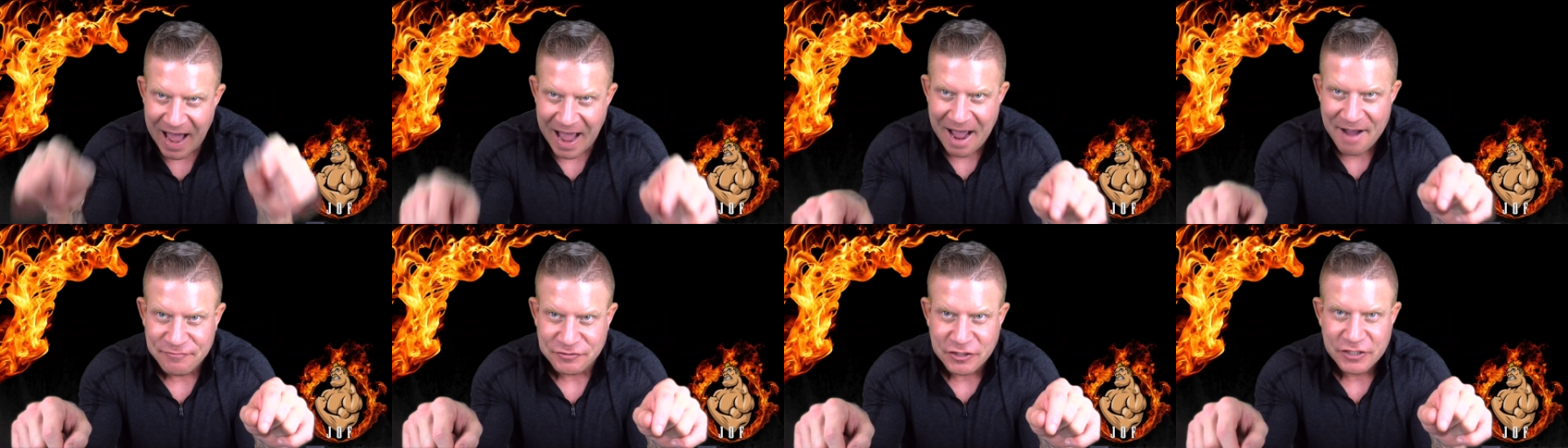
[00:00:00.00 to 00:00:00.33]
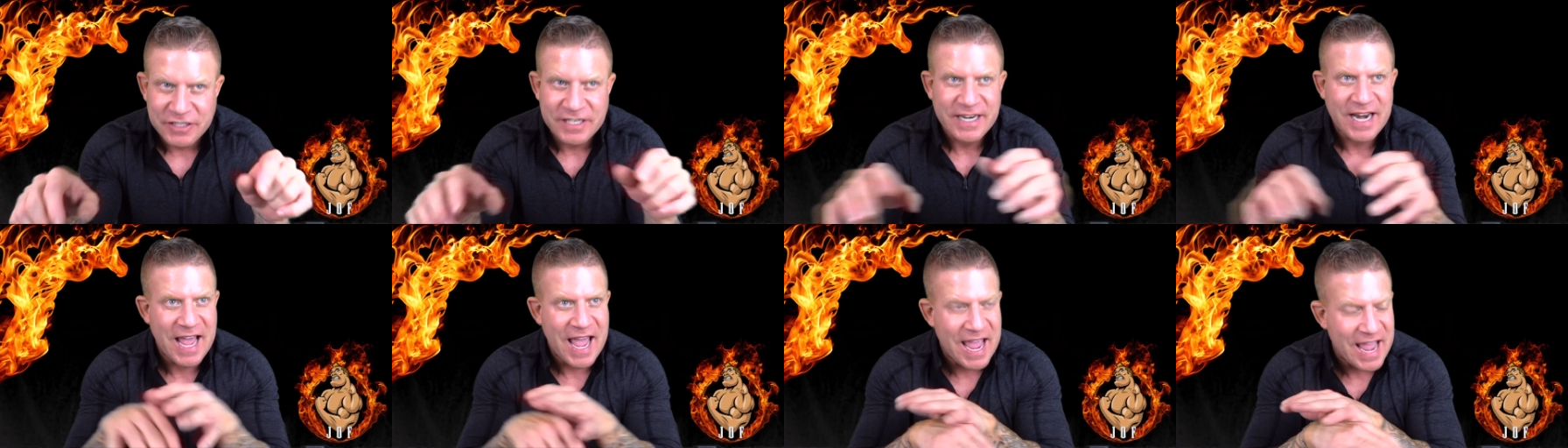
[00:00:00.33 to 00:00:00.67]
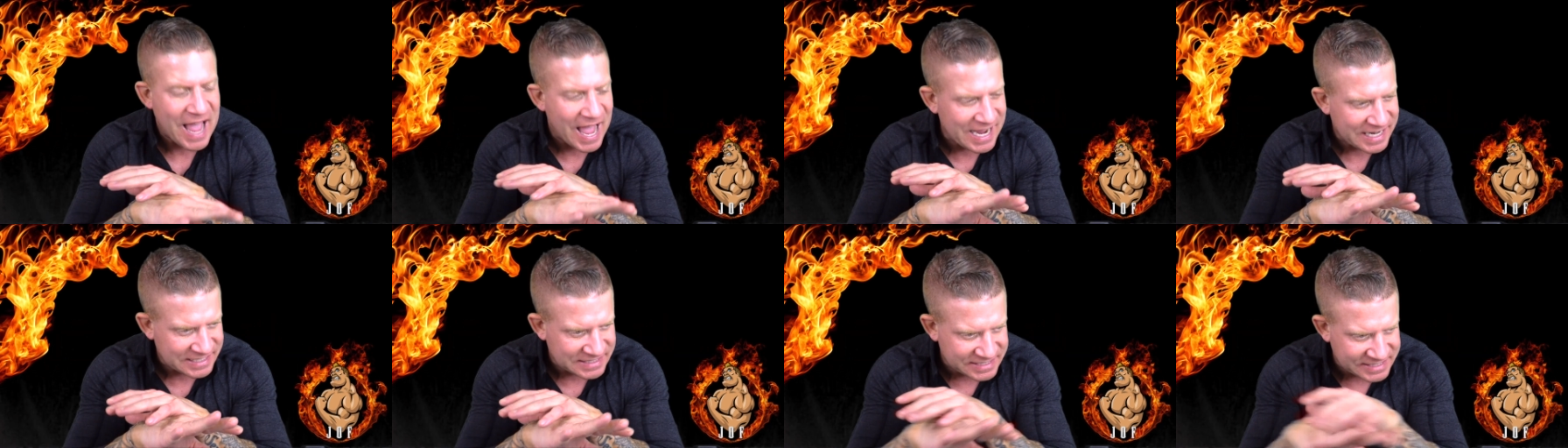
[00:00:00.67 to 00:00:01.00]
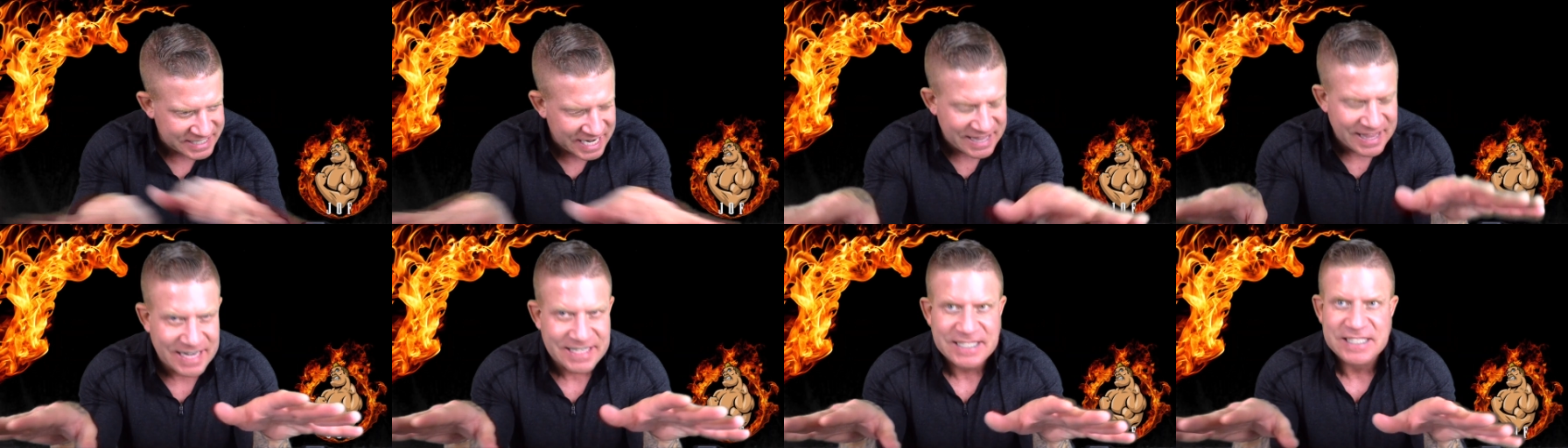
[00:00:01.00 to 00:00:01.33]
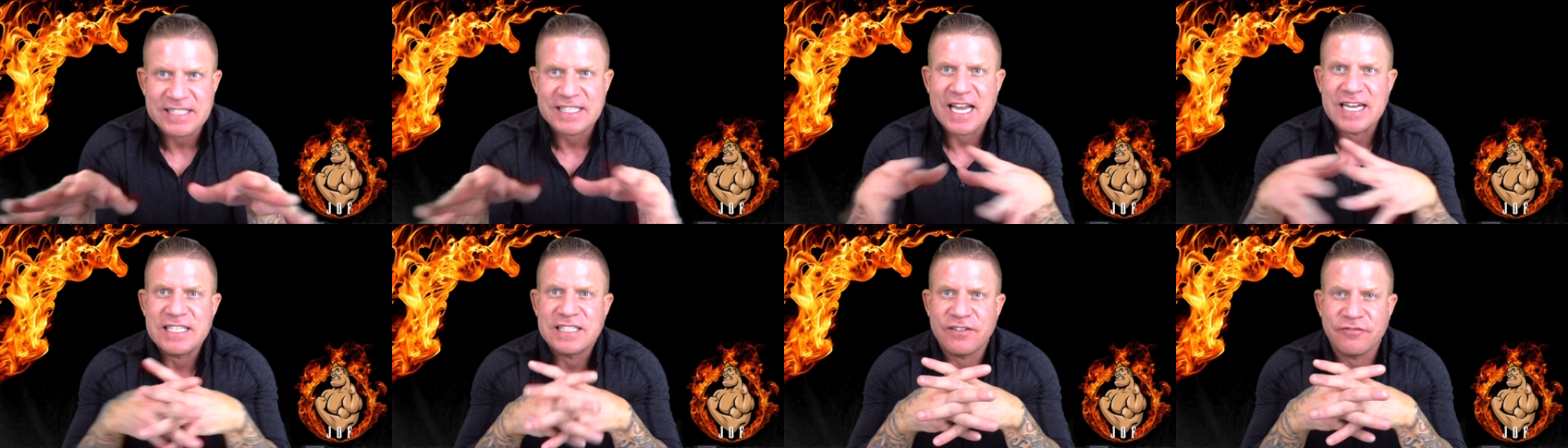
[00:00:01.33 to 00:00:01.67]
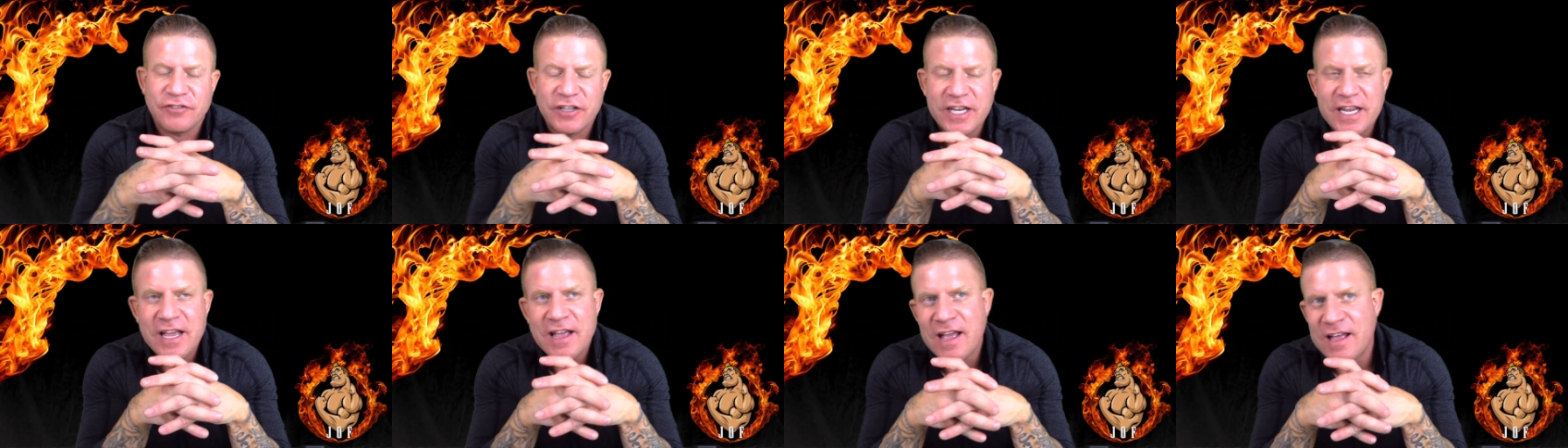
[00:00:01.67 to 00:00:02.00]
after today, I can say that
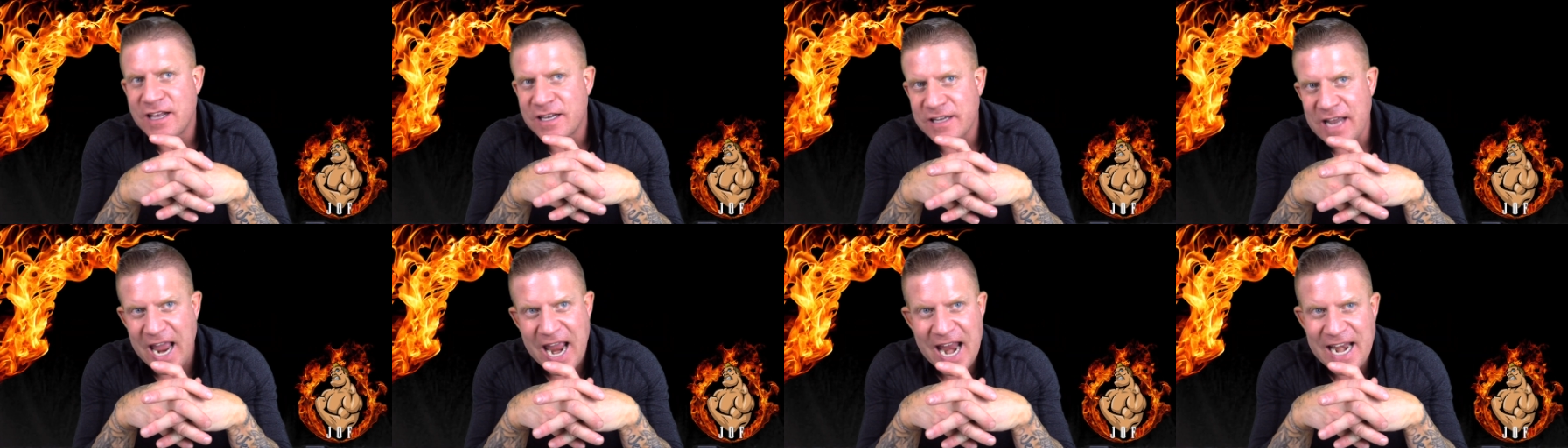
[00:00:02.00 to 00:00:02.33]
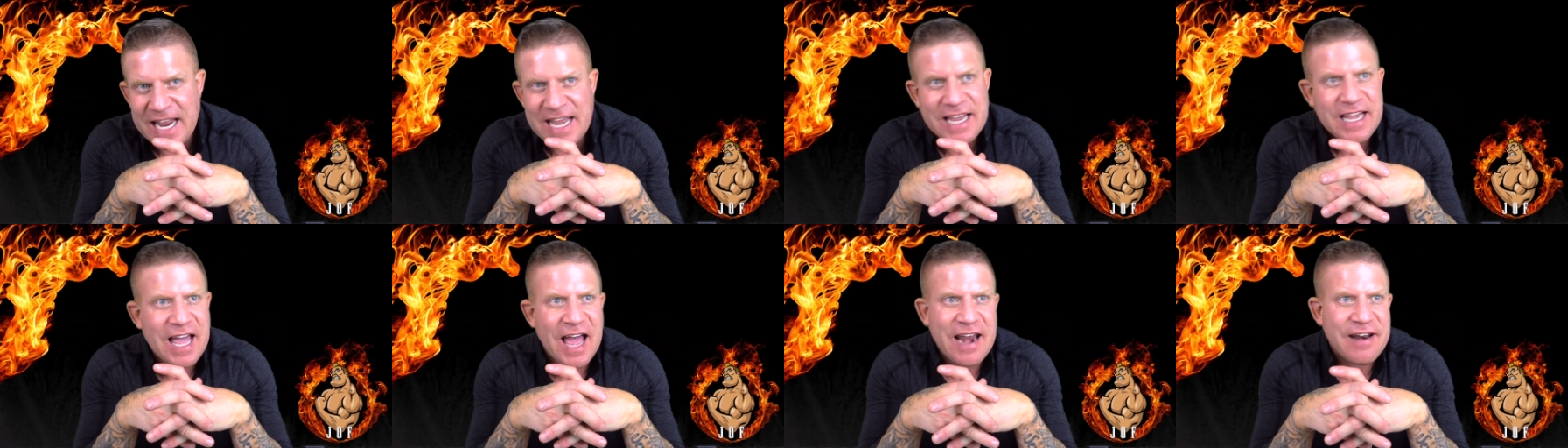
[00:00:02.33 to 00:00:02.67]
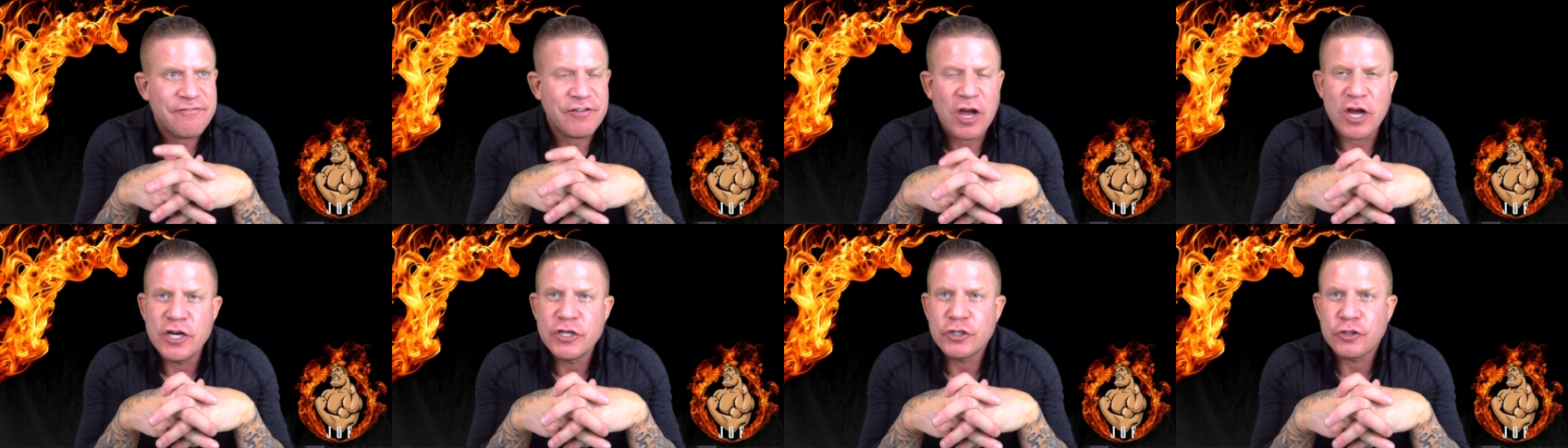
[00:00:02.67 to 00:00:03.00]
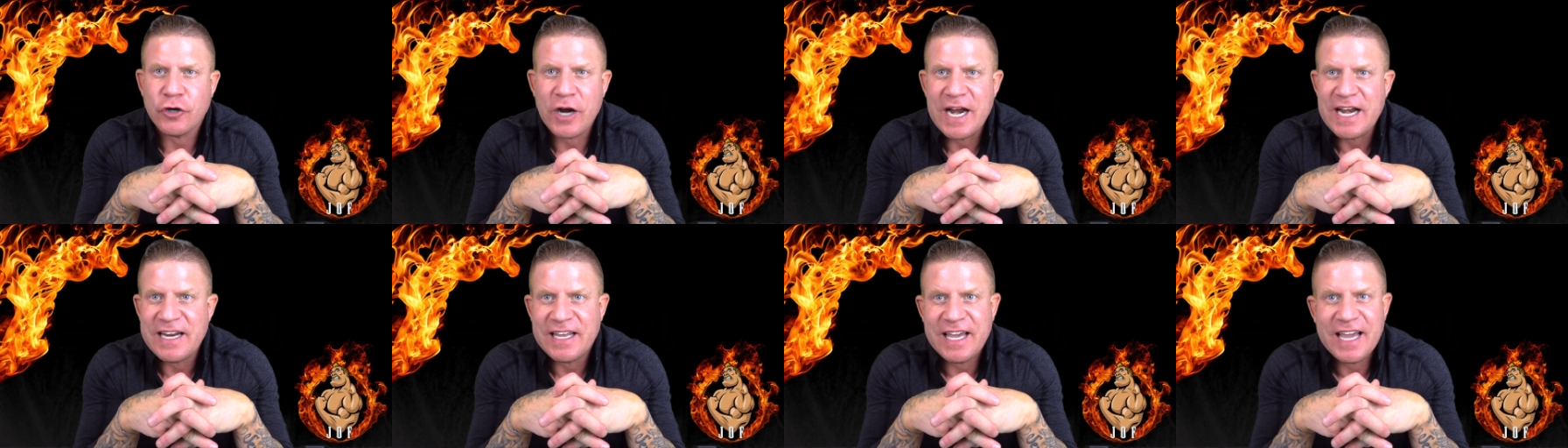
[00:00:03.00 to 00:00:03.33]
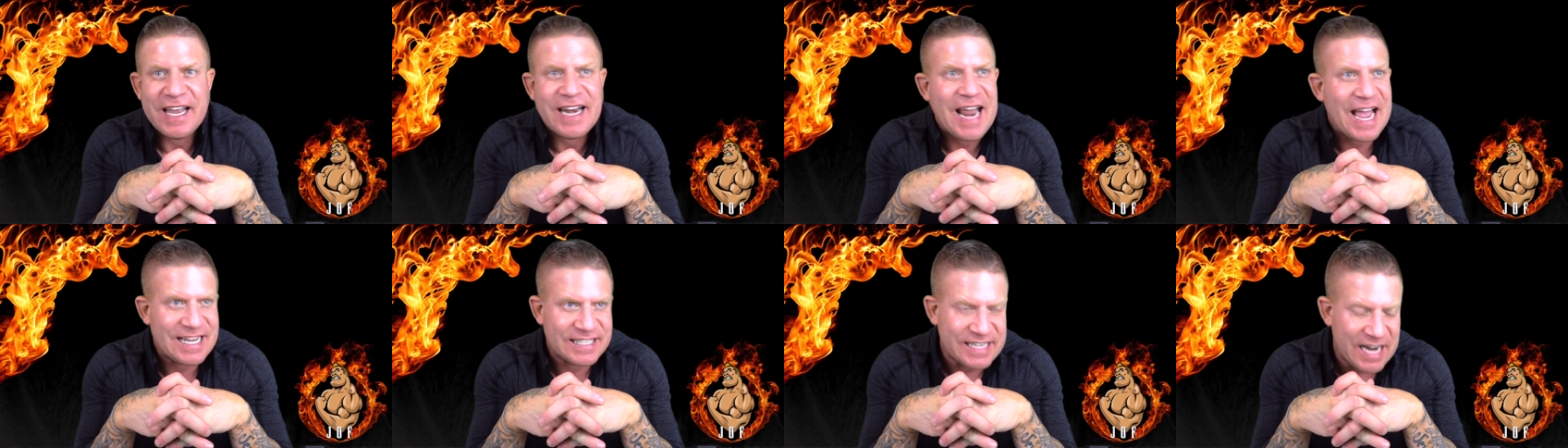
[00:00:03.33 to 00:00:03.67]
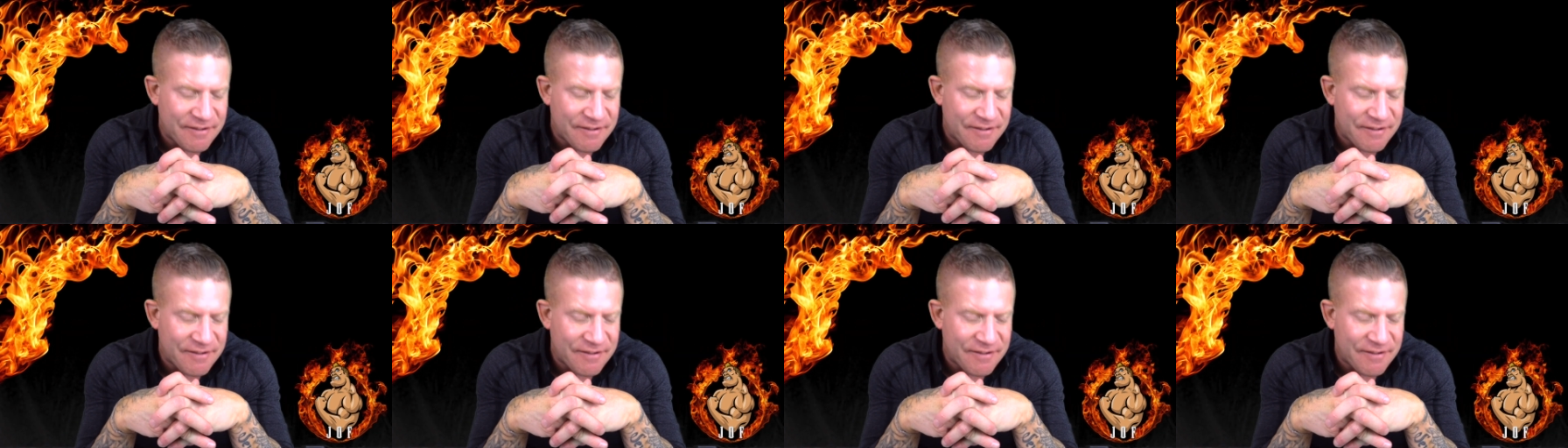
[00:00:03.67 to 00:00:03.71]
decisively. Any kind of untrained kid has